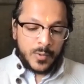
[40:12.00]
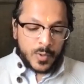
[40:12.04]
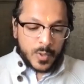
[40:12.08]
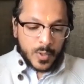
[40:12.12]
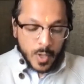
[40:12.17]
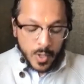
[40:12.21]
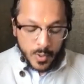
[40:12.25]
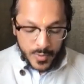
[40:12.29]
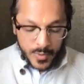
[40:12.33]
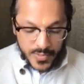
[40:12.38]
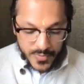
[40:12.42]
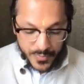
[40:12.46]

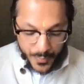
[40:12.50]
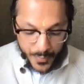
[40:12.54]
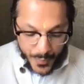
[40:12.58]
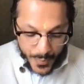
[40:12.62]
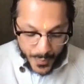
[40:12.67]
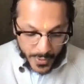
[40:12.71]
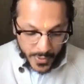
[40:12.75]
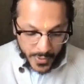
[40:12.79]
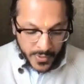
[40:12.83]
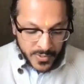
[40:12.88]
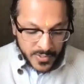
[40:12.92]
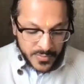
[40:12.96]
We're always
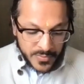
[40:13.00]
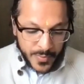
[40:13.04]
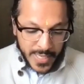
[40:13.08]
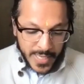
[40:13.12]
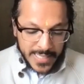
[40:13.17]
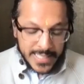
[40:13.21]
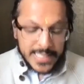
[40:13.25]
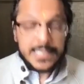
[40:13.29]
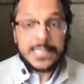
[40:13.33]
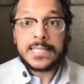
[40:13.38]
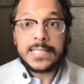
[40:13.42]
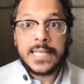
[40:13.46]
burned
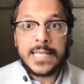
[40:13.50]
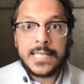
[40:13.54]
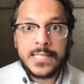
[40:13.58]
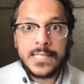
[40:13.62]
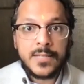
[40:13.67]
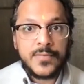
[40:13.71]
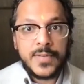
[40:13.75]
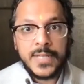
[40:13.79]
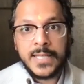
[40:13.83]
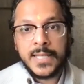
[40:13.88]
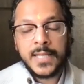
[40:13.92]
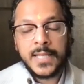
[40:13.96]
by this
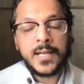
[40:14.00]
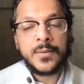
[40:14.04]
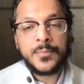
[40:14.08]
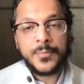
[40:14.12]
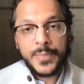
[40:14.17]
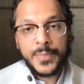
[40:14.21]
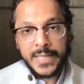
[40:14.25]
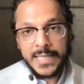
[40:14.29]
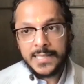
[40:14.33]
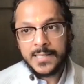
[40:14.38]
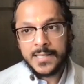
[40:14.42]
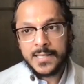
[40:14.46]
sense of
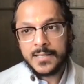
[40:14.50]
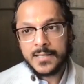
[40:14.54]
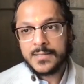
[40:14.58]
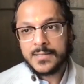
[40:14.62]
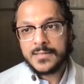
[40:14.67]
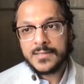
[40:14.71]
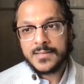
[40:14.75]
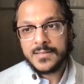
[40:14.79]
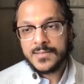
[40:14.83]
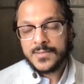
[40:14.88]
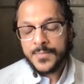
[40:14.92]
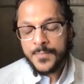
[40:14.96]

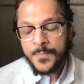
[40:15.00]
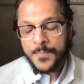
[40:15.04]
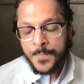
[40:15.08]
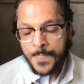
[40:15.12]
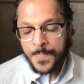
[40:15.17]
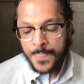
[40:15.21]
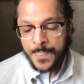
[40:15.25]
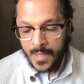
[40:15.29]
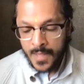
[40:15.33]
incompleteness.